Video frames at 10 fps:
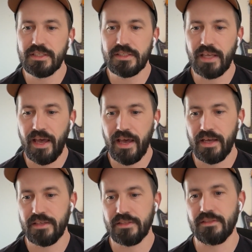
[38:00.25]

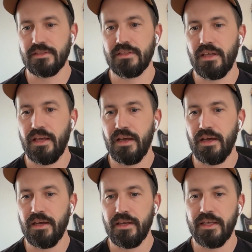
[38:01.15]
as
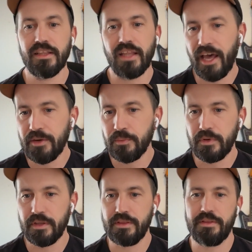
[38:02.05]
in line
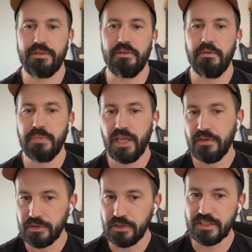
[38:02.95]
with
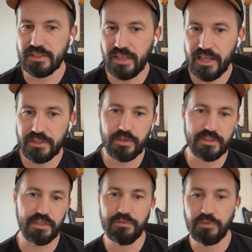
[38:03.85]
behavioral assent or
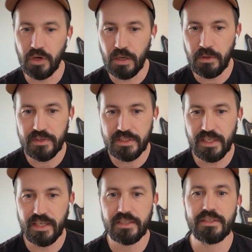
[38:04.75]
as a form of
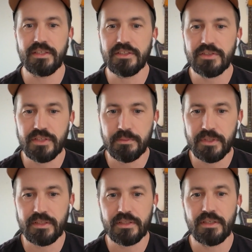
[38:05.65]
assent in
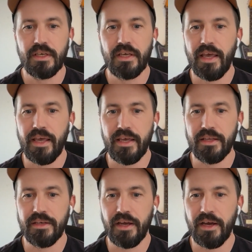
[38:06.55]
treatment?
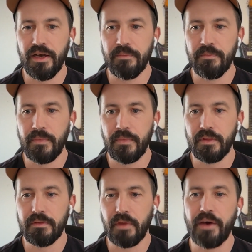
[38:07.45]
And
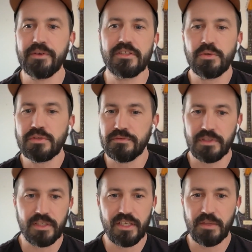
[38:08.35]
how does social
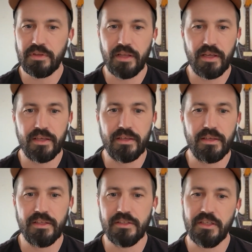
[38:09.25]
validity play
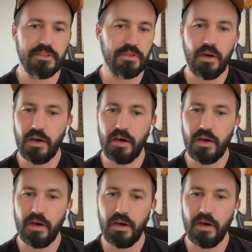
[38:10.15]
into all